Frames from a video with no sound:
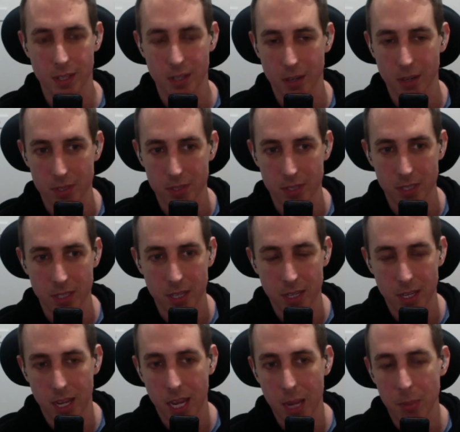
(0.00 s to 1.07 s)
obviously the
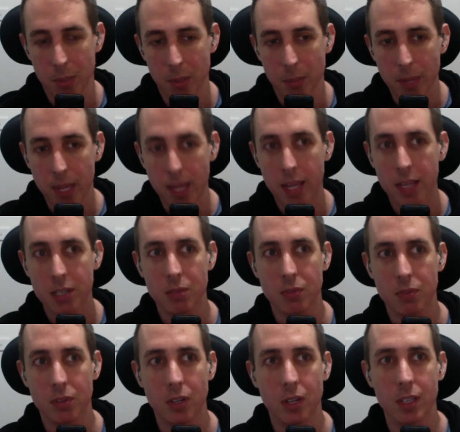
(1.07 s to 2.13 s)
ambient pad,
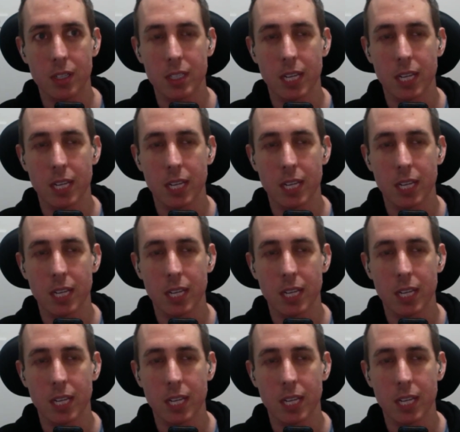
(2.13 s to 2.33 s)
you've got